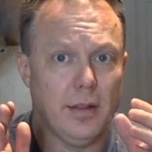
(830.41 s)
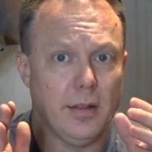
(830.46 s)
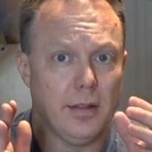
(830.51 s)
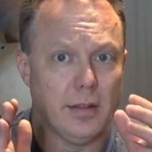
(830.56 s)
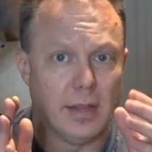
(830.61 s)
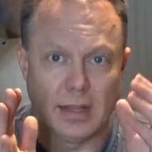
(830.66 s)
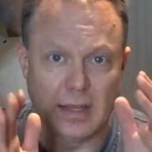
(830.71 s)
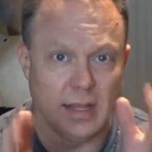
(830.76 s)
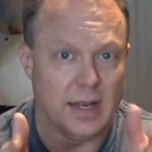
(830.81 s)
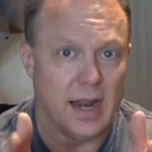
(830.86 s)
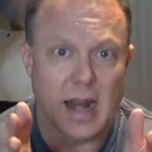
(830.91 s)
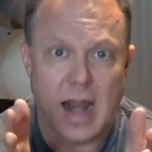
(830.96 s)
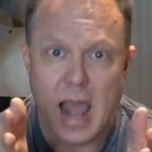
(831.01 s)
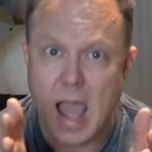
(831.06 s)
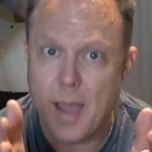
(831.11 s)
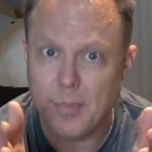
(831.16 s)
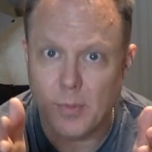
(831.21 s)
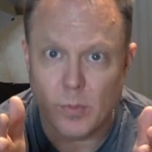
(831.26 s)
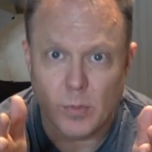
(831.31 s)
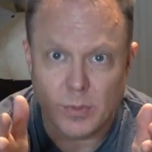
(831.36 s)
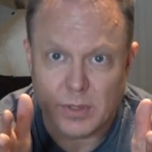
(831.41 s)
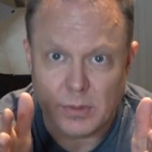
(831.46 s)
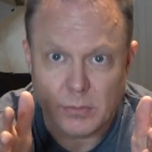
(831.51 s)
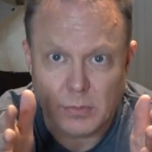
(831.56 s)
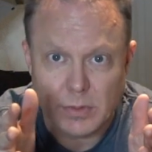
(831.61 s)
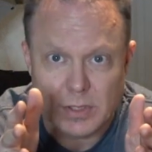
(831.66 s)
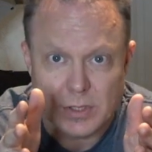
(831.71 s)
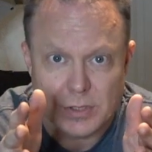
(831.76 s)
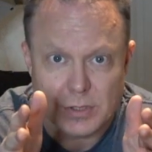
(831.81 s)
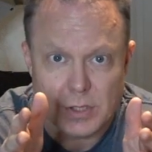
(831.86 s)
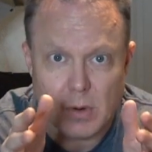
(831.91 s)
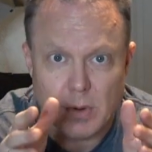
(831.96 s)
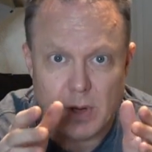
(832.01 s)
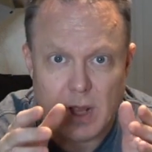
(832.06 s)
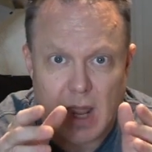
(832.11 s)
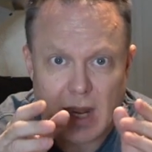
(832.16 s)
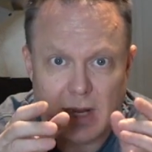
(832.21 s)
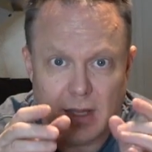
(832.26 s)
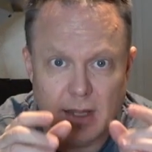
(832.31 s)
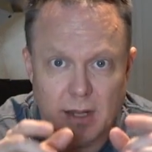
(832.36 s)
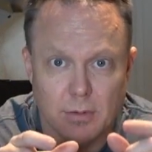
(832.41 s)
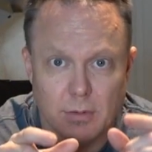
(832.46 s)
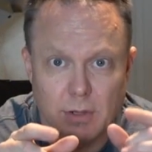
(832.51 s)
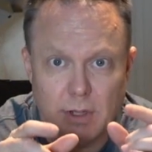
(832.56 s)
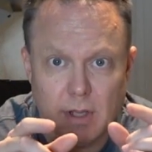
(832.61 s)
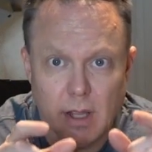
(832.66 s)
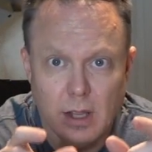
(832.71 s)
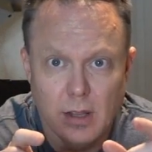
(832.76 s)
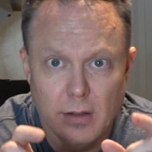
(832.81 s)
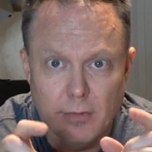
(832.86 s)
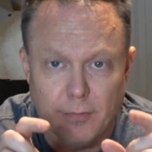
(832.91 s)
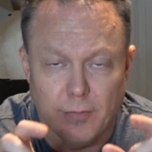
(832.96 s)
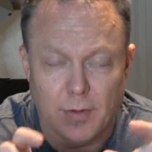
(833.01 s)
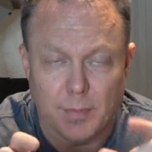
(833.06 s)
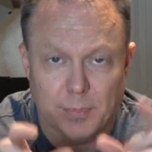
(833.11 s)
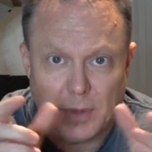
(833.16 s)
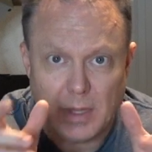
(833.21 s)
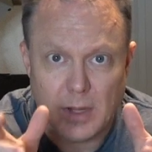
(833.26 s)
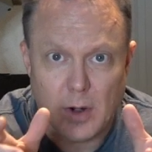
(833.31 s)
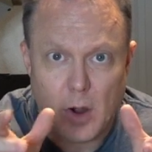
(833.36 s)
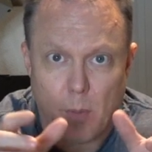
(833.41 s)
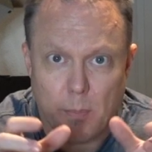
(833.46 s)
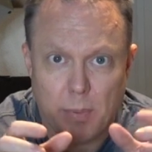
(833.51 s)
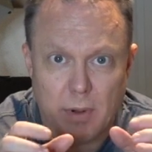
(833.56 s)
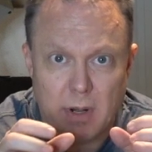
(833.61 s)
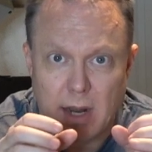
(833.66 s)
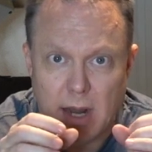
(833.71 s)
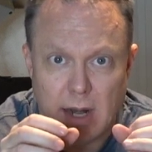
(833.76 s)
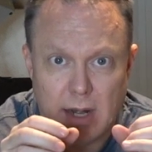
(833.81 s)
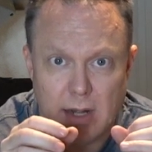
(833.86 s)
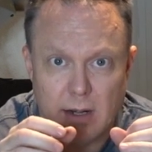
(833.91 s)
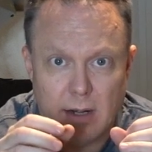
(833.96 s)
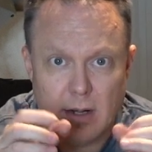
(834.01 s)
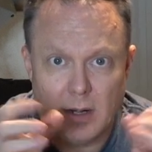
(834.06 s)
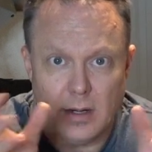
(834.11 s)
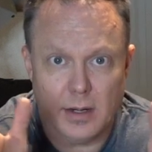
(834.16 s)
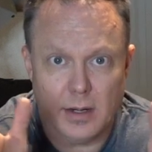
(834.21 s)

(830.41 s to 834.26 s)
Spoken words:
That did not happen with the Sony. I literally flipped it open and